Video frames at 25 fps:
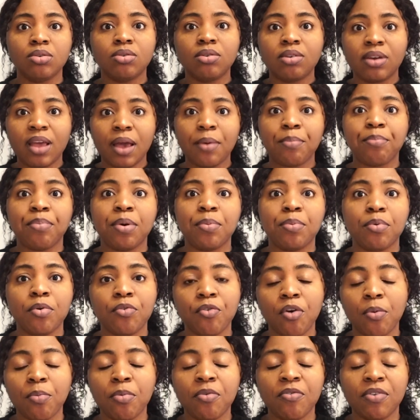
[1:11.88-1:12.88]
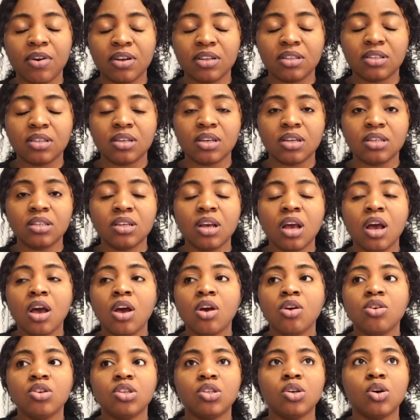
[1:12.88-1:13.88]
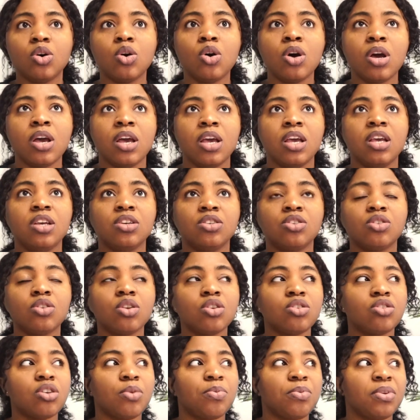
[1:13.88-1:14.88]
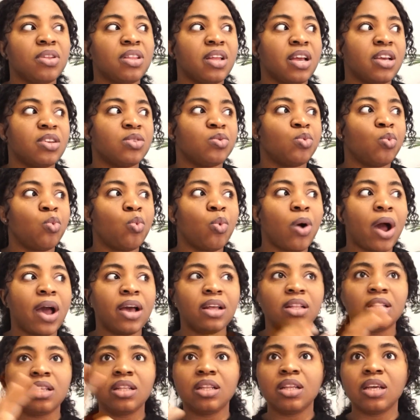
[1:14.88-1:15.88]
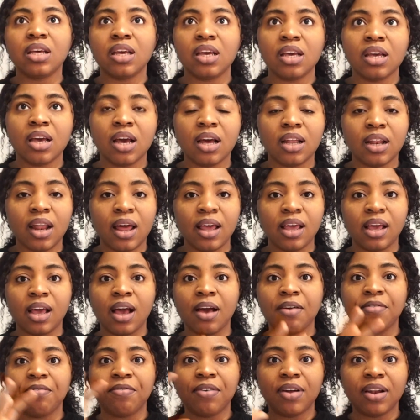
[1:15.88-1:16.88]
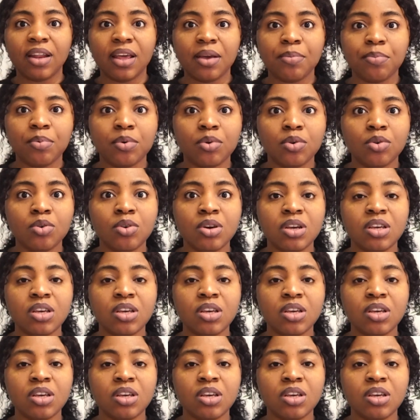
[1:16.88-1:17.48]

get people from overseas. So it's not something that is widely available.